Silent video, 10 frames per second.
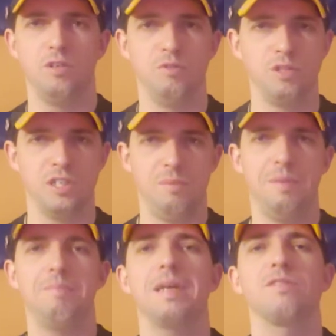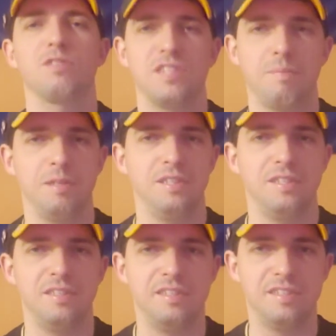who's going to be Max
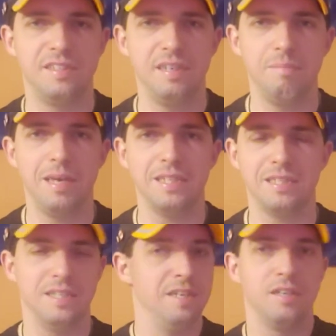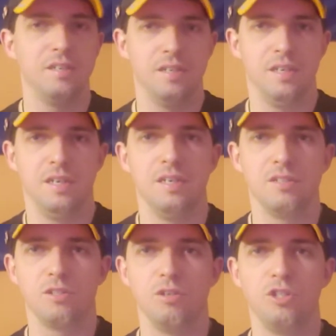Verstappen's teammate,
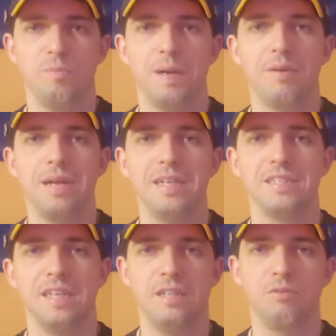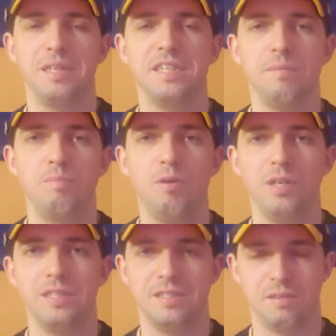Sergio Perez and Racing
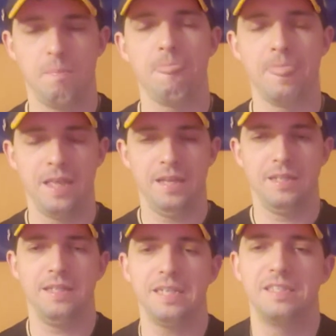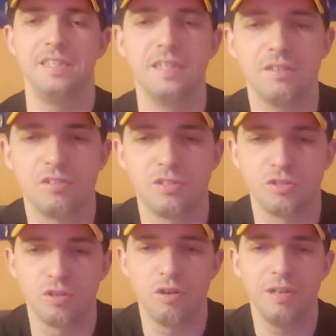Point. Next year,
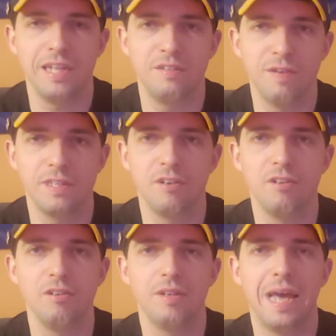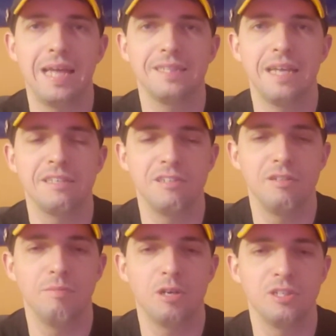Stroll and Vettel at Aston
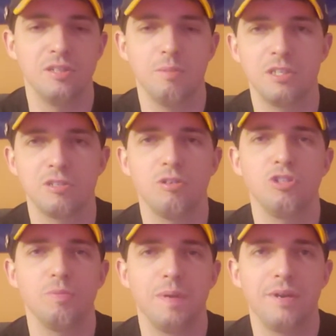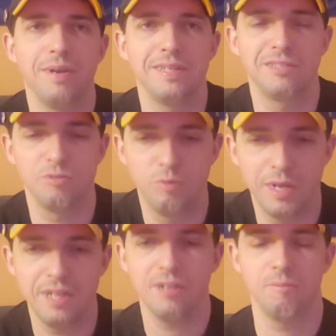Martin, but Sergio Perez
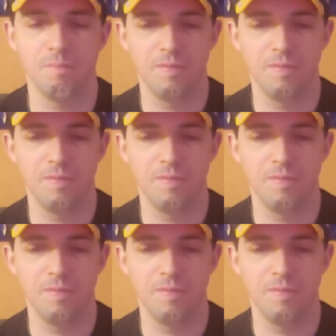will,